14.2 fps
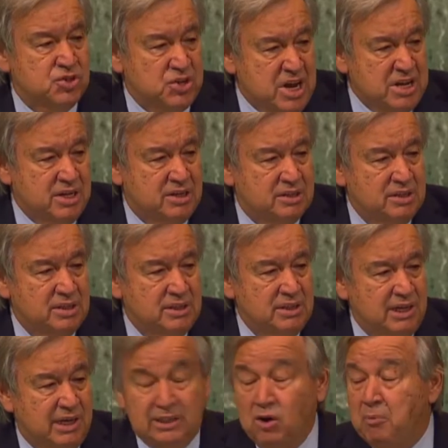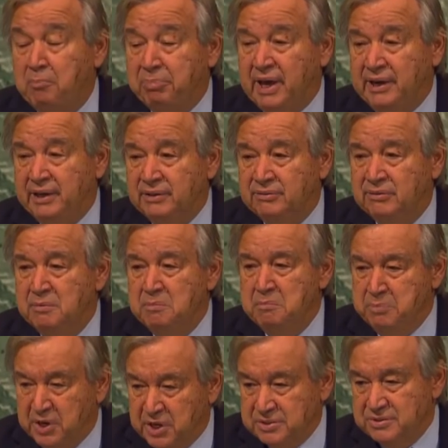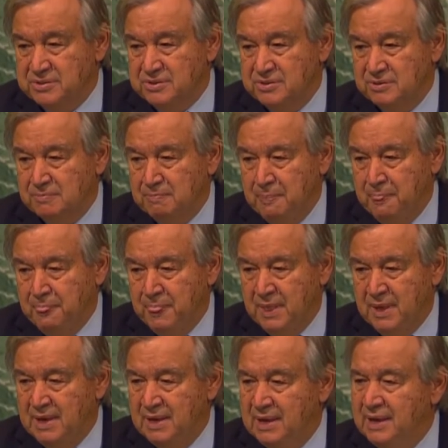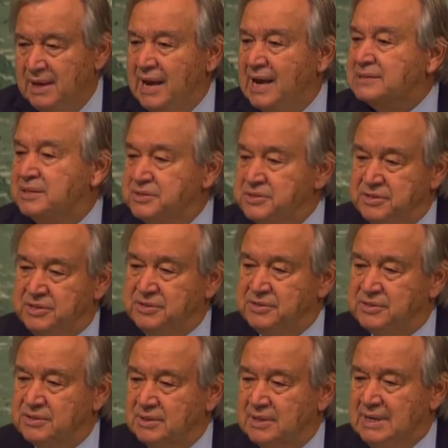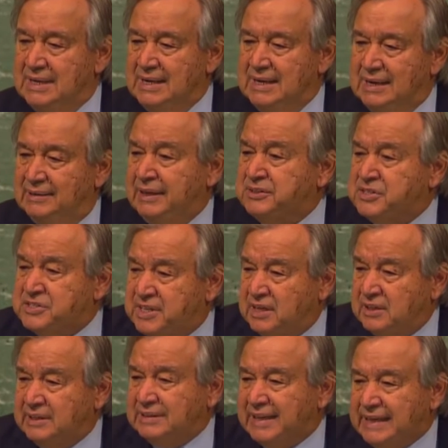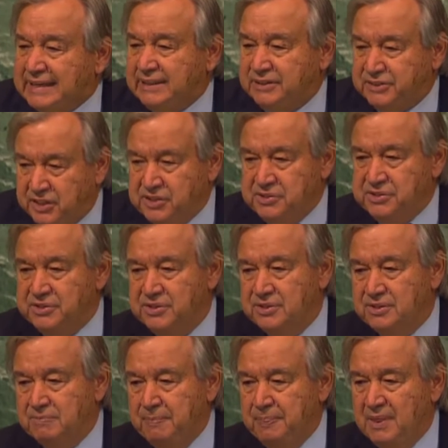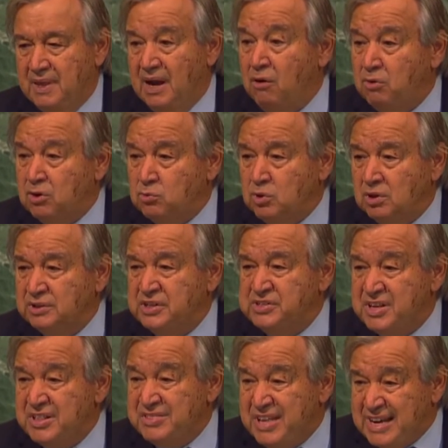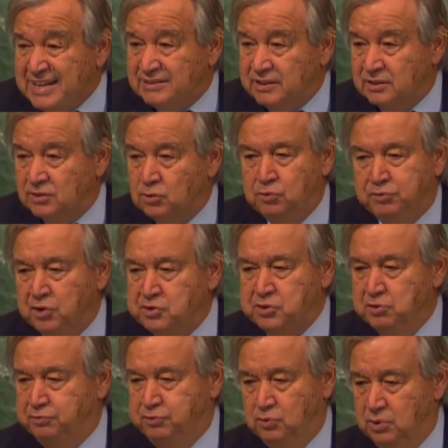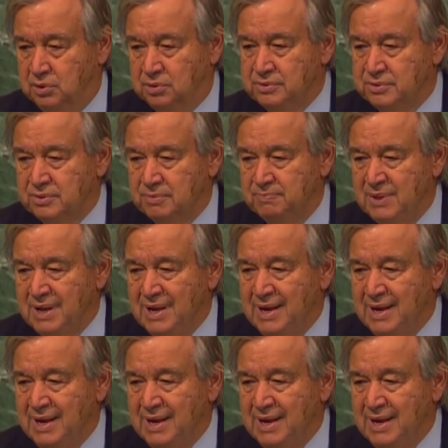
shrink and our planet burns. Excellencies, let's tell it like it is. Our world is addicted to fossil fuels,